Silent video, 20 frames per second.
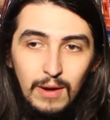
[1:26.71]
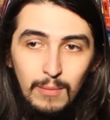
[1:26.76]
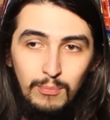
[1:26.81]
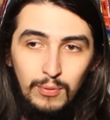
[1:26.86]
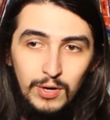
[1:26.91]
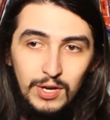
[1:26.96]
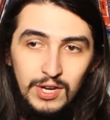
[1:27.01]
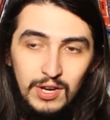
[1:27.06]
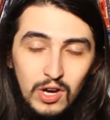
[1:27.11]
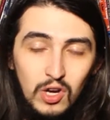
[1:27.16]
a
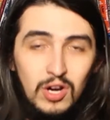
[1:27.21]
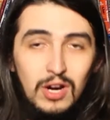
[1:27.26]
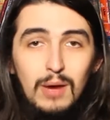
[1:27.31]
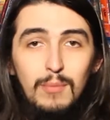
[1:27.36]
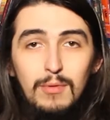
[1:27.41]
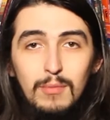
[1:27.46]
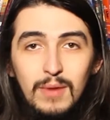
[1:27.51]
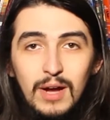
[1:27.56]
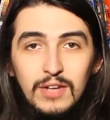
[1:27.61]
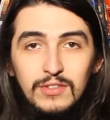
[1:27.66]
pretty
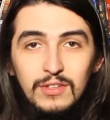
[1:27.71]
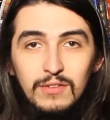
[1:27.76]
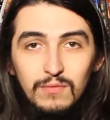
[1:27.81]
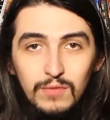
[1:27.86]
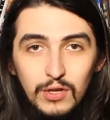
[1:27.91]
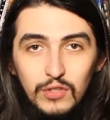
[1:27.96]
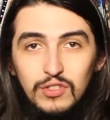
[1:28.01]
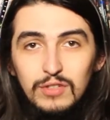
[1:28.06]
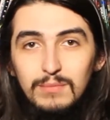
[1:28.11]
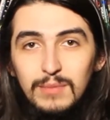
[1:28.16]
uncompromising
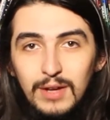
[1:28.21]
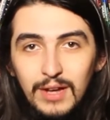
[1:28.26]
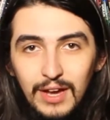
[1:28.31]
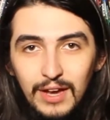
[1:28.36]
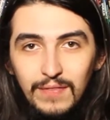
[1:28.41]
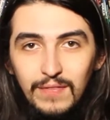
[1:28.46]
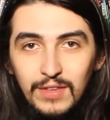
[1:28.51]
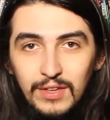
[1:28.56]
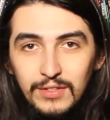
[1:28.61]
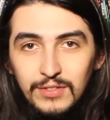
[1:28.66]
vision
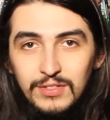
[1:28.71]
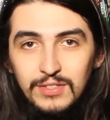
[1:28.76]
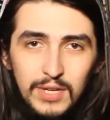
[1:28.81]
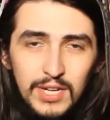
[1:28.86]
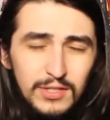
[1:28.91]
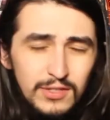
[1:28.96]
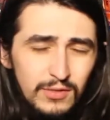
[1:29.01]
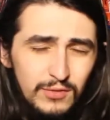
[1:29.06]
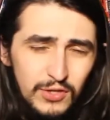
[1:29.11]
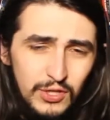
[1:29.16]
behind this
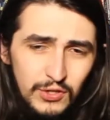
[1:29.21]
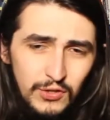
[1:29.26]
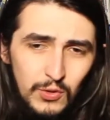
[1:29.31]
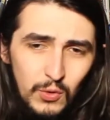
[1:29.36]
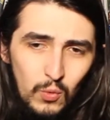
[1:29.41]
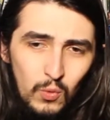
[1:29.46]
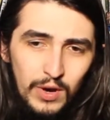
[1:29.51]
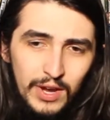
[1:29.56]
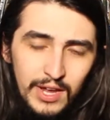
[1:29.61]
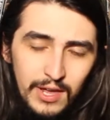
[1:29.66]
because of just
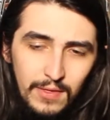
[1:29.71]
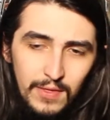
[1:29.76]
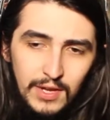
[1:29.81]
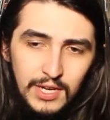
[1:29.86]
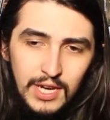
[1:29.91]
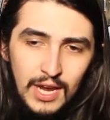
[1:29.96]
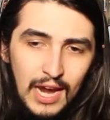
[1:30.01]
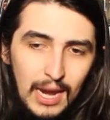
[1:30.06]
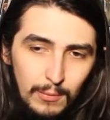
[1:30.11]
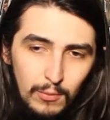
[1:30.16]
the way the
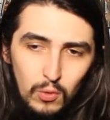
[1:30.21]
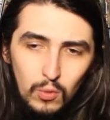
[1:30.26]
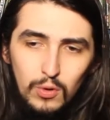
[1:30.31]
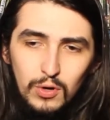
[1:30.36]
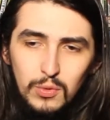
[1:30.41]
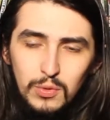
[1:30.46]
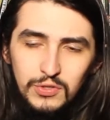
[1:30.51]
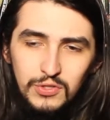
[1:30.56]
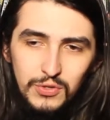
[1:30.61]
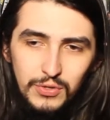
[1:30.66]
camera
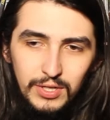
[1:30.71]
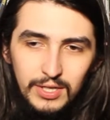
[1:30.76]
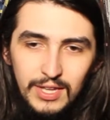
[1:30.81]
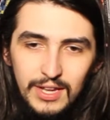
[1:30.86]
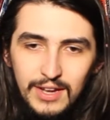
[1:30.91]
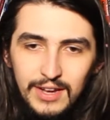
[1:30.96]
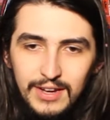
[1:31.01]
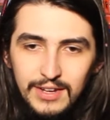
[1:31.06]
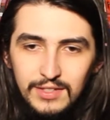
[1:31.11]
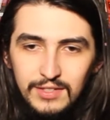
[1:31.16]
work was
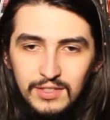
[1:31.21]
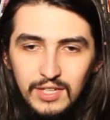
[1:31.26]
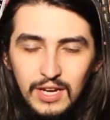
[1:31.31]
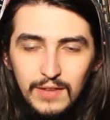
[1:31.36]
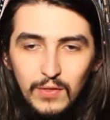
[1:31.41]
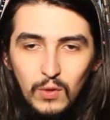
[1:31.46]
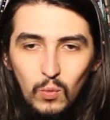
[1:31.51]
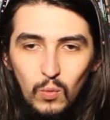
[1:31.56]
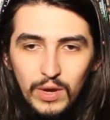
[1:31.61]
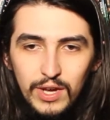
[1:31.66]
utilized
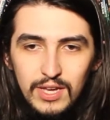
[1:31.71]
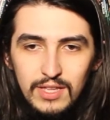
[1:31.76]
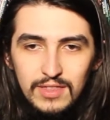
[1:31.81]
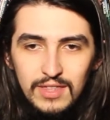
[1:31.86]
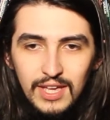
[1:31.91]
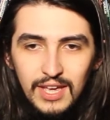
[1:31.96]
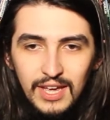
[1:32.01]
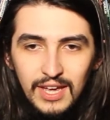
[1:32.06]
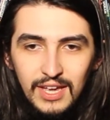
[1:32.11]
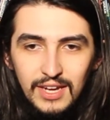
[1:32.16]
and the way
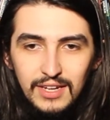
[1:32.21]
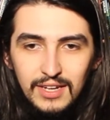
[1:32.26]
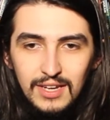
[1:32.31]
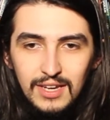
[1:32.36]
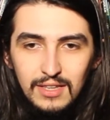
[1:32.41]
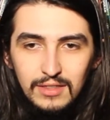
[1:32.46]
that